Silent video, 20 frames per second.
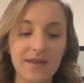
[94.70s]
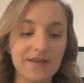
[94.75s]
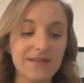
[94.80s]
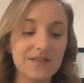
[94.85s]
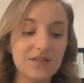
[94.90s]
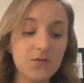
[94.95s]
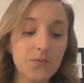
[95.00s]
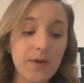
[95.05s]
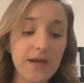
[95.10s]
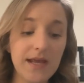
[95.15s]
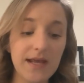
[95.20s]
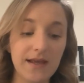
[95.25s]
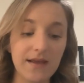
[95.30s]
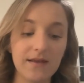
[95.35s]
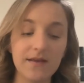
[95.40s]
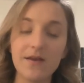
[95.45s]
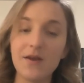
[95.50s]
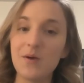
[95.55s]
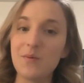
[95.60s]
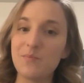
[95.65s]
Swing,
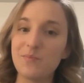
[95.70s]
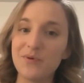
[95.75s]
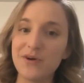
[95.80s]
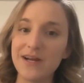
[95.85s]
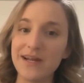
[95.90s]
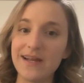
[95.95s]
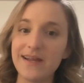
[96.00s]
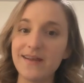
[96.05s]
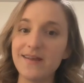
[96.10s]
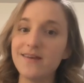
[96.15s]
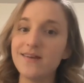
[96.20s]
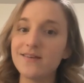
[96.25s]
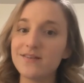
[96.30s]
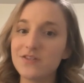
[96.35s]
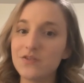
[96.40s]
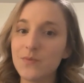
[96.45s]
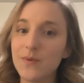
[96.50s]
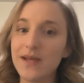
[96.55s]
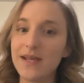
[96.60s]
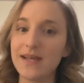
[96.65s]
bring,
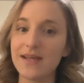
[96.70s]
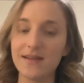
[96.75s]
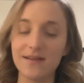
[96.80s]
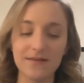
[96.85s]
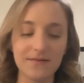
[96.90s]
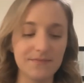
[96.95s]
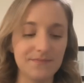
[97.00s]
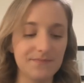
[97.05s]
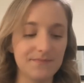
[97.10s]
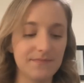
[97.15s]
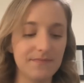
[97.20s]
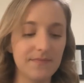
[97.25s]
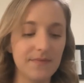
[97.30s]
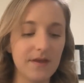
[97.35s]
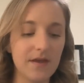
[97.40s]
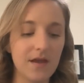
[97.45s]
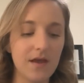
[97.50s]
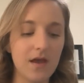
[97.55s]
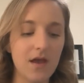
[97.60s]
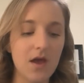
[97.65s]
swing.
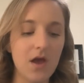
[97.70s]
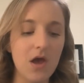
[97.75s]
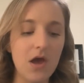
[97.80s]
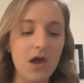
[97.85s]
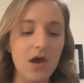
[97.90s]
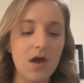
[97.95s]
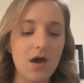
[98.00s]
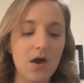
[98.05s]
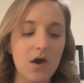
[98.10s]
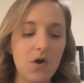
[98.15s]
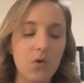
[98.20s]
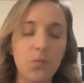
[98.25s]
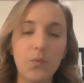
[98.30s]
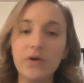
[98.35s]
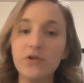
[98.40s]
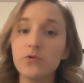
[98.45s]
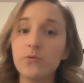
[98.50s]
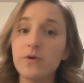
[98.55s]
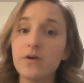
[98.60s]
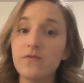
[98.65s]

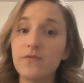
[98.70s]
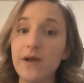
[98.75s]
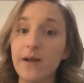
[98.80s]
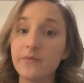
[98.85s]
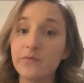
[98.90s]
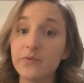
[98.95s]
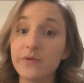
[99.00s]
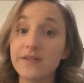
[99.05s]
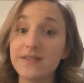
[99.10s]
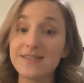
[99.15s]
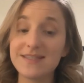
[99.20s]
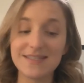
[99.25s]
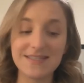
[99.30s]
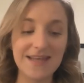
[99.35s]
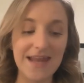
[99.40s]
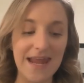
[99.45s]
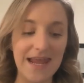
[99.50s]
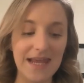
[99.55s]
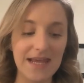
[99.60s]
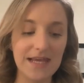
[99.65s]
Which word rhymes with
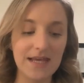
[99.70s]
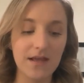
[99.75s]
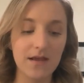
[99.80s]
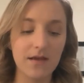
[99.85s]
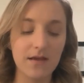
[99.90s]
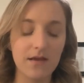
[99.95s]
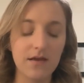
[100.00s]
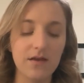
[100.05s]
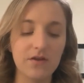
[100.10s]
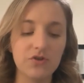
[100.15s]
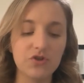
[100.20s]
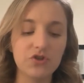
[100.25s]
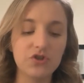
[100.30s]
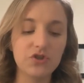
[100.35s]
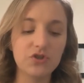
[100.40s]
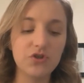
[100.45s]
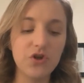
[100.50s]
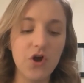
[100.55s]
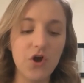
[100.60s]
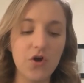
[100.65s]
snake?
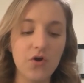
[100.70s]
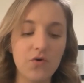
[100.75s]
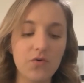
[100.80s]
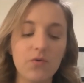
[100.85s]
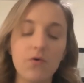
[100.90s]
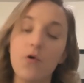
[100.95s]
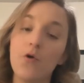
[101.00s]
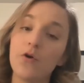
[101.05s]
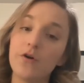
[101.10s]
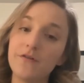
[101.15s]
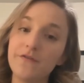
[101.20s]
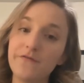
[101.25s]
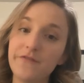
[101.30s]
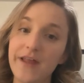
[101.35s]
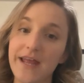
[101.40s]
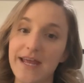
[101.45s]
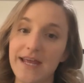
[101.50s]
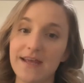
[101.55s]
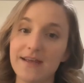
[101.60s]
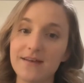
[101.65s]
Snow or
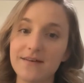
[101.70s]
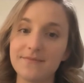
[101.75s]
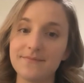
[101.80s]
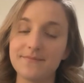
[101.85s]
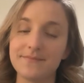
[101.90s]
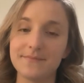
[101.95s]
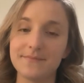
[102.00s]
flake?